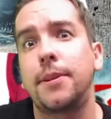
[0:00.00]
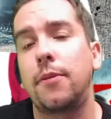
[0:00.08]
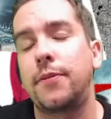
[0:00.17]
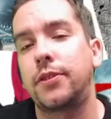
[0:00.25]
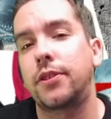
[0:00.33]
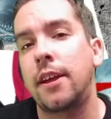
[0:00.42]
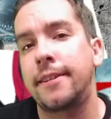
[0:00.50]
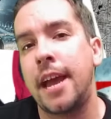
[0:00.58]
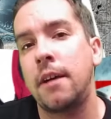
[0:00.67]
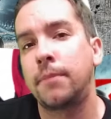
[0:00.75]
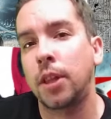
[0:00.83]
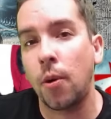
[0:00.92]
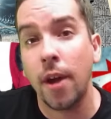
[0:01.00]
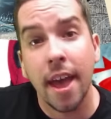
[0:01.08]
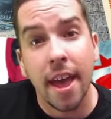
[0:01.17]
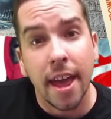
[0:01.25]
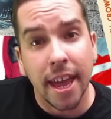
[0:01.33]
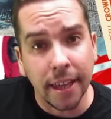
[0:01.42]
Let me know if you saw it down below
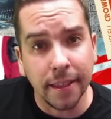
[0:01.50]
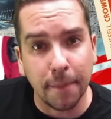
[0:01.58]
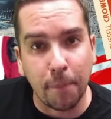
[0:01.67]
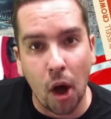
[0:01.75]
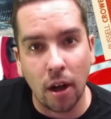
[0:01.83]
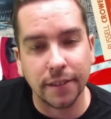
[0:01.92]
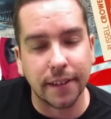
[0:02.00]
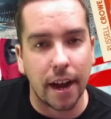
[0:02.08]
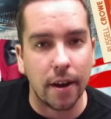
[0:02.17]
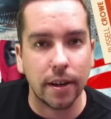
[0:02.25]
in the balls